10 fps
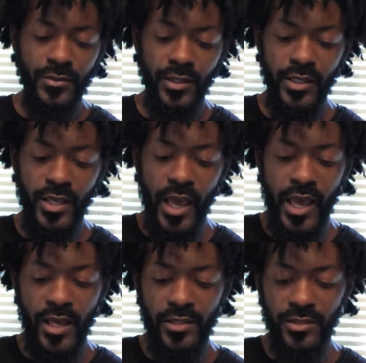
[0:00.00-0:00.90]
He
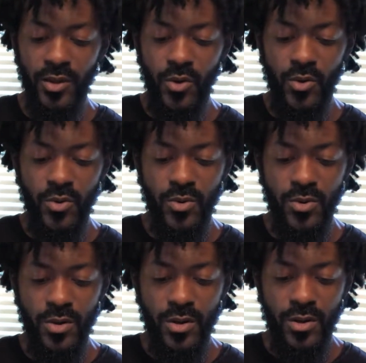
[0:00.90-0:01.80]
has no
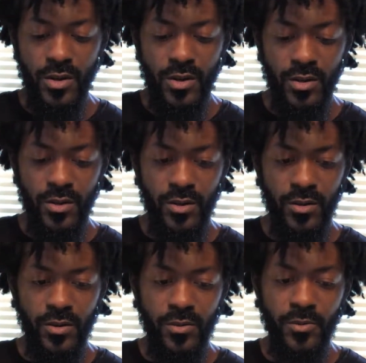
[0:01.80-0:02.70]

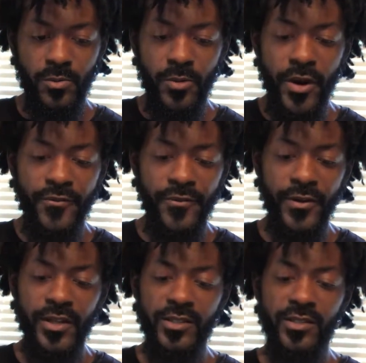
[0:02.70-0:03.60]

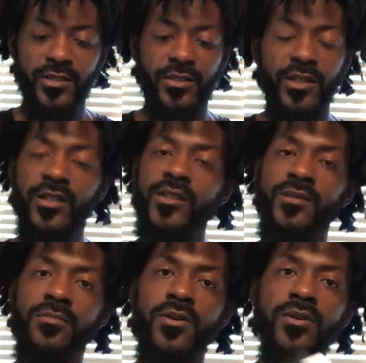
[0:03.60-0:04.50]
reference in his
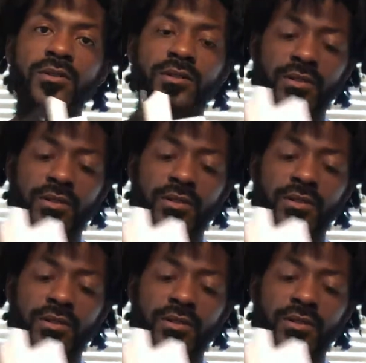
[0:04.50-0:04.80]
books.